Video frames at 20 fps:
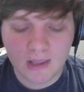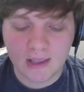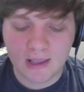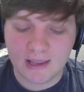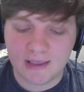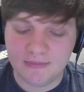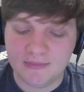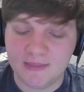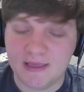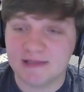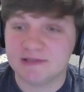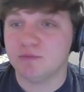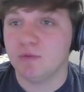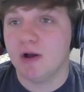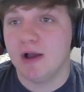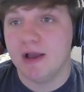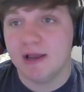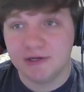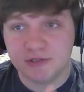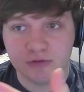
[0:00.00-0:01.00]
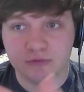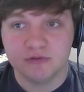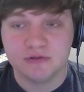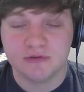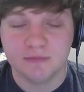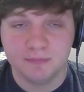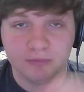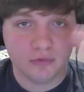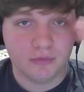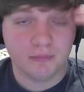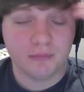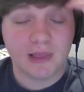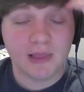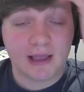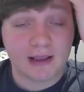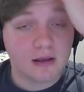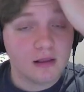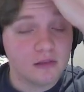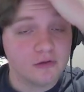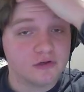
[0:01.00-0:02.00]
And that's why I chose the blue and
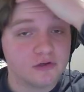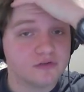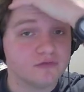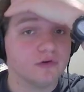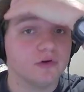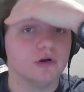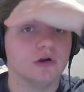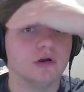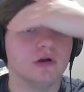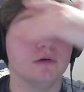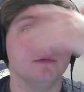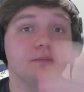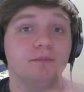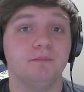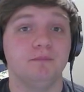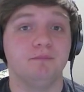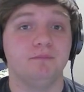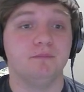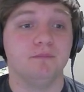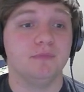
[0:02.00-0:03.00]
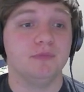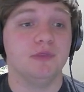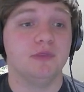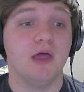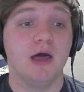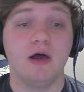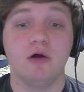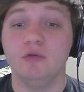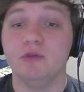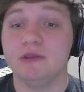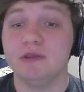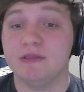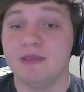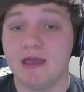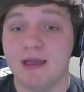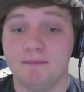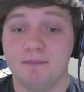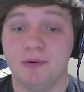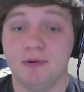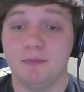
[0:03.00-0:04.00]
black colors for her. Not only
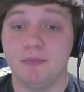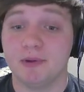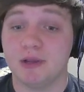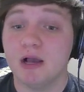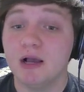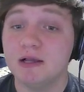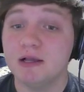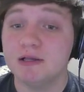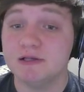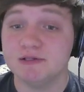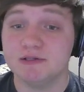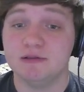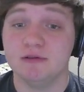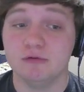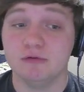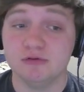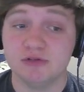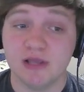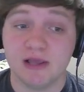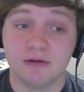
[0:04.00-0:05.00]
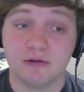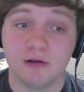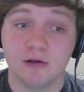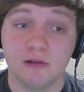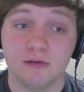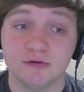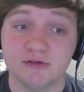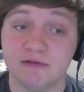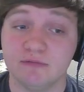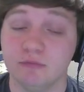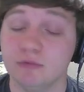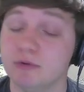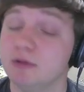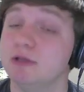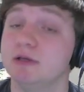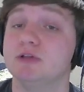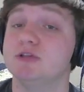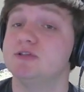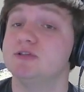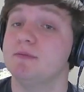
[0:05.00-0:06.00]
that, but because those colors have
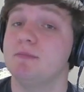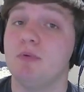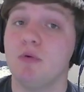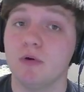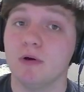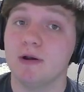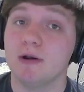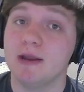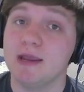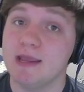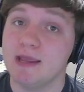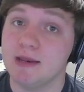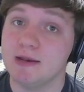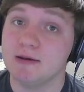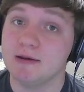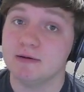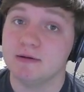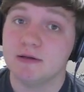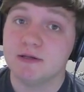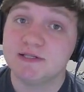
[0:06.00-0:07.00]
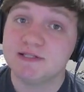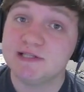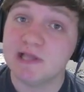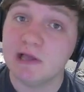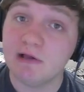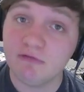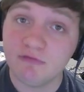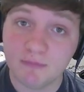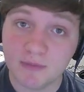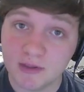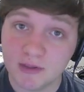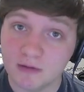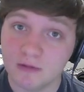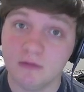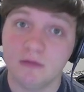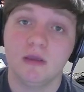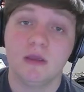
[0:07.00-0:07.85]
really good support in self-mill,